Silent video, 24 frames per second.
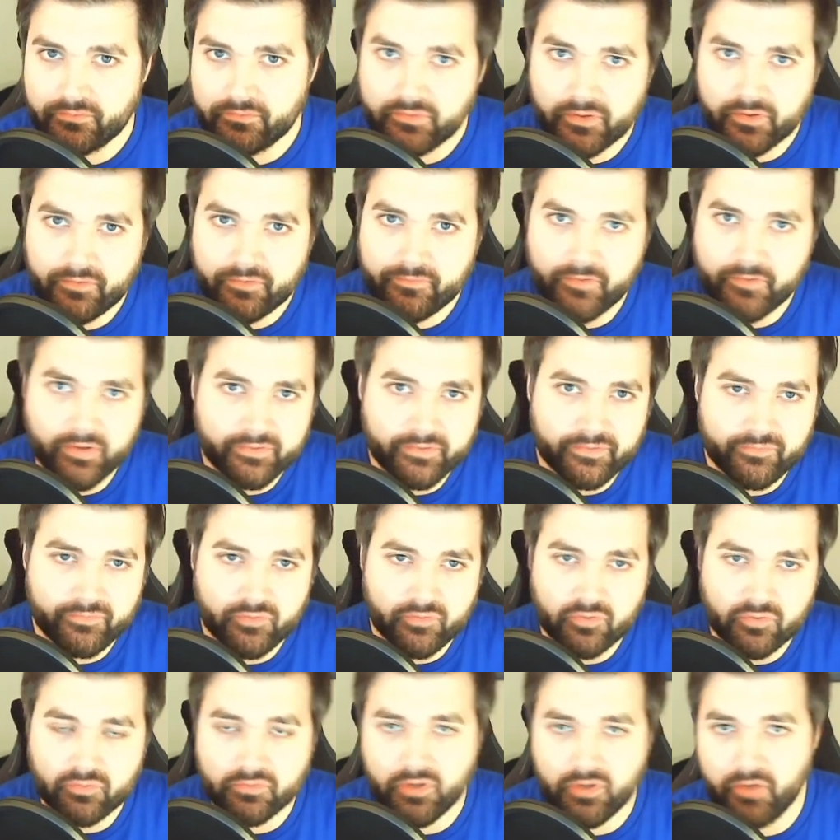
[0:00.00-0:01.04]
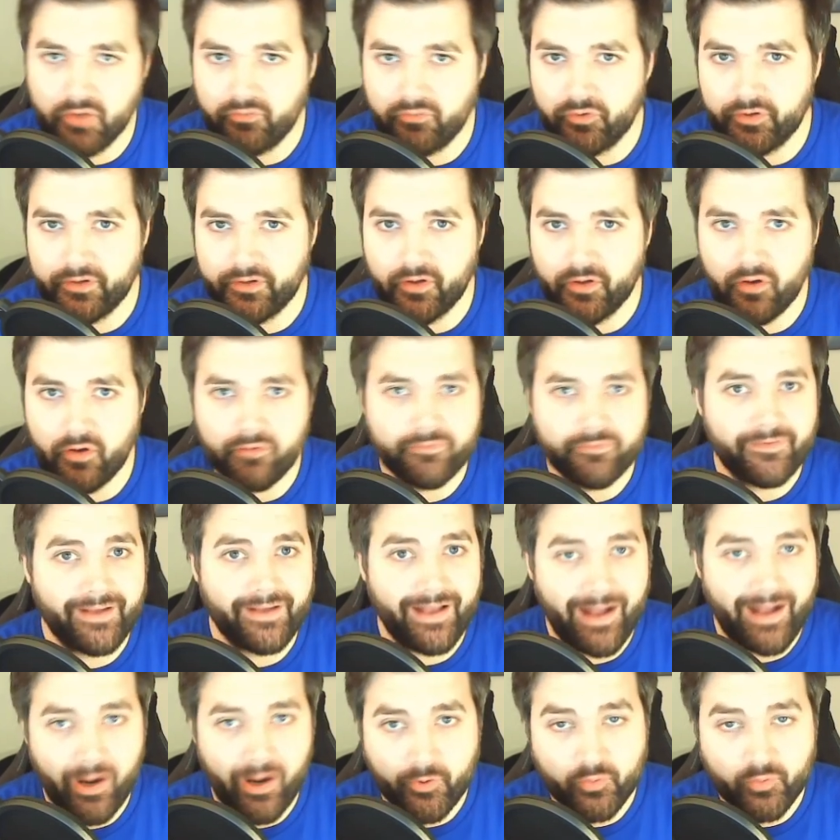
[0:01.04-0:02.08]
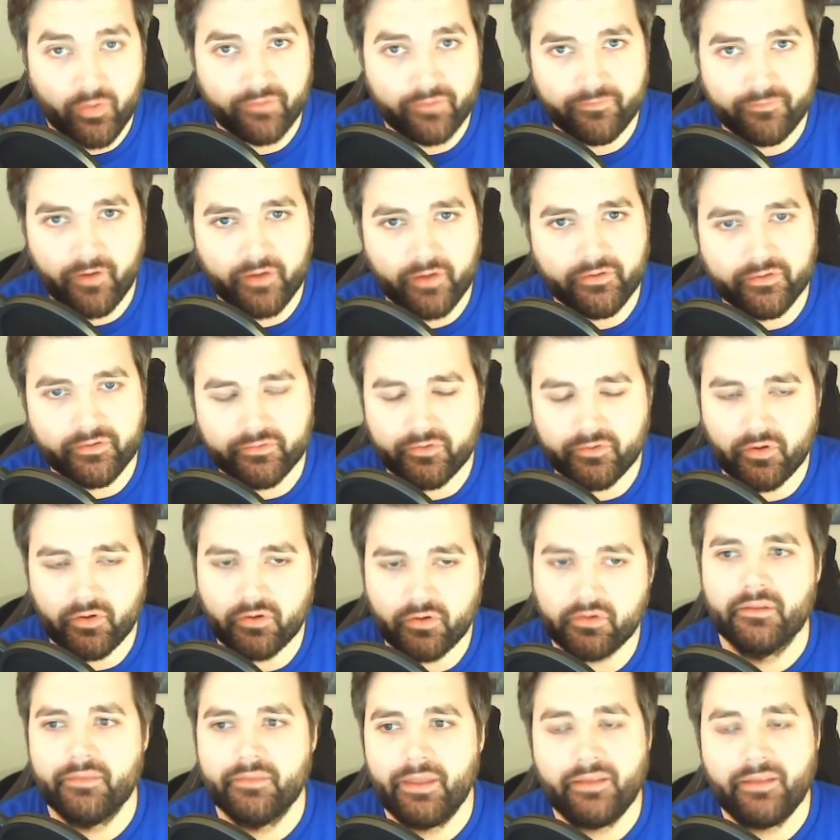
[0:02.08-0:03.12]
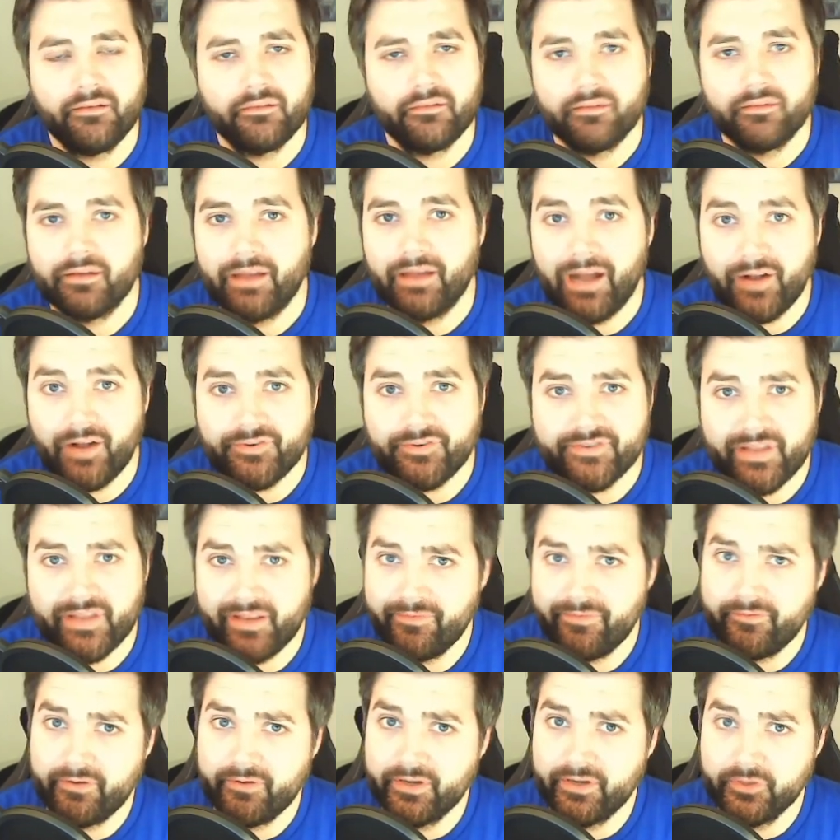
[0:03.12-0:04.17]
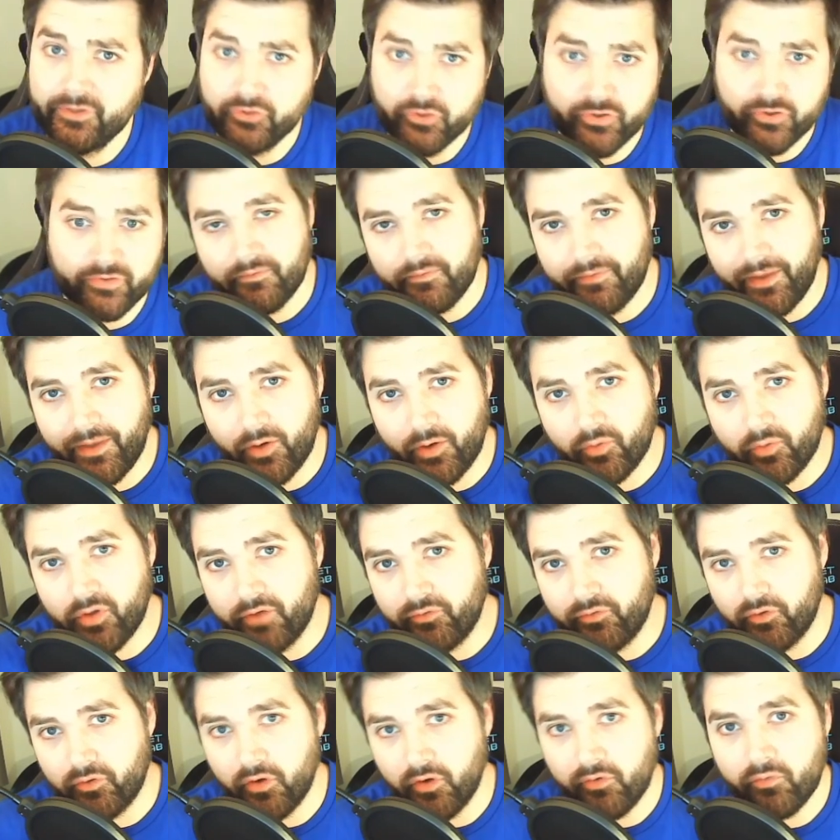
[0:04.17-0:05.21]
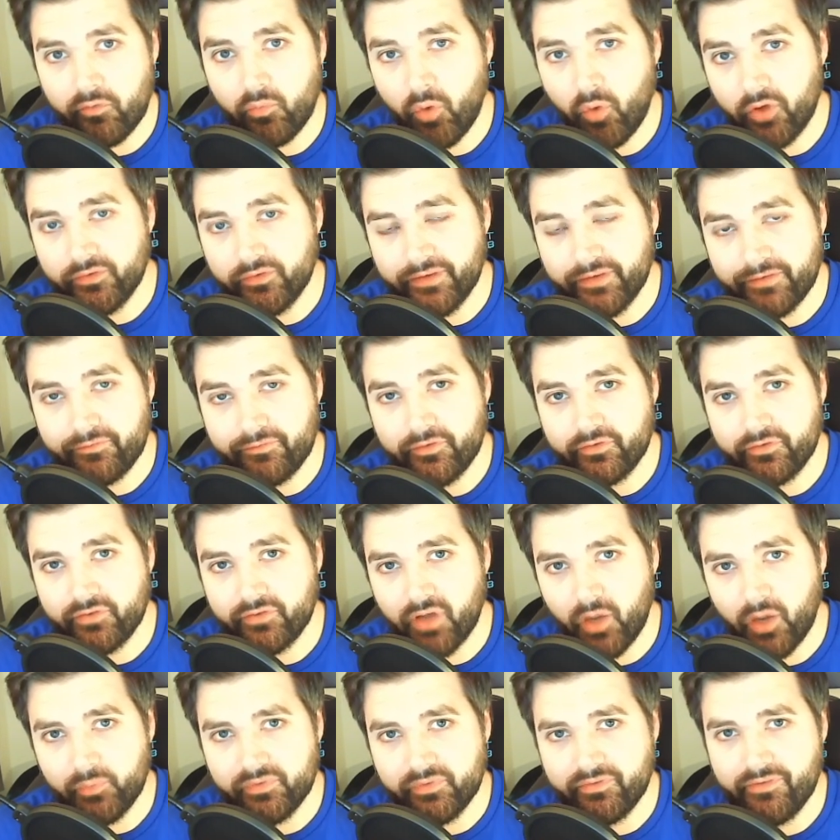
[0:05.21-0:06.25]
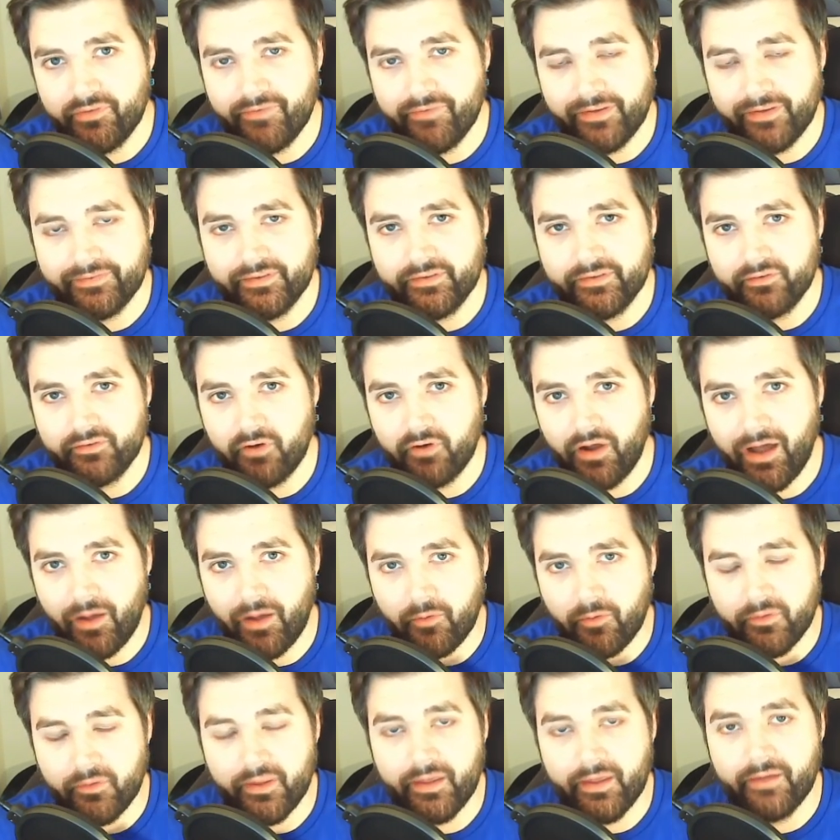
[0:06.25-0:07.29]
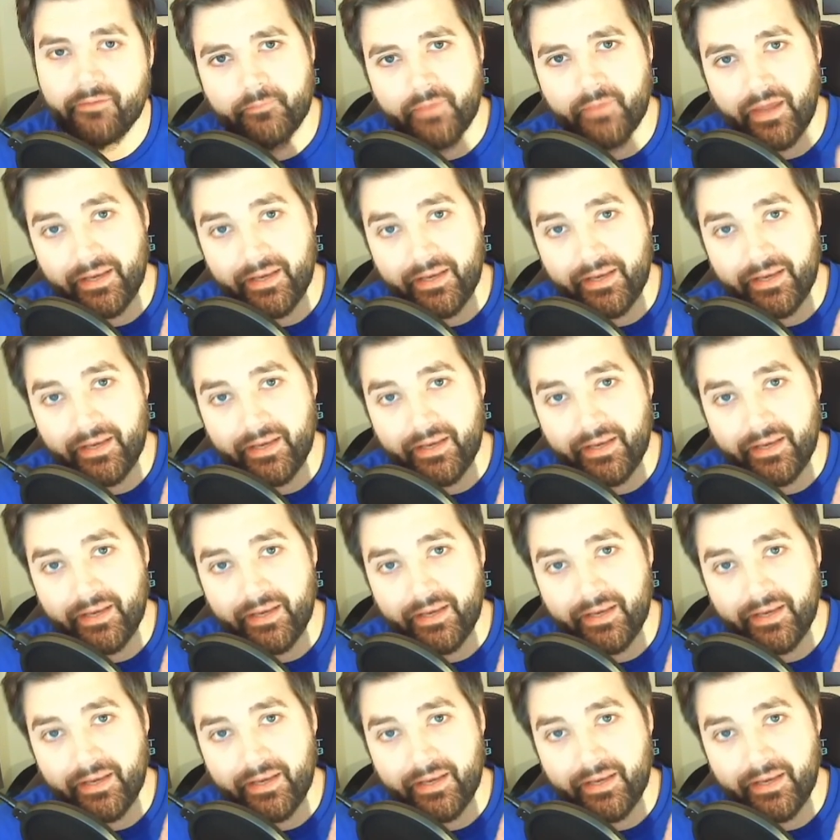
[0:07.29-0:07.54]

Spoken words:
So first of all, covering off how do I find a stock, then how to tell if they're any good. Then I'll cover off what different types of investors there are out there.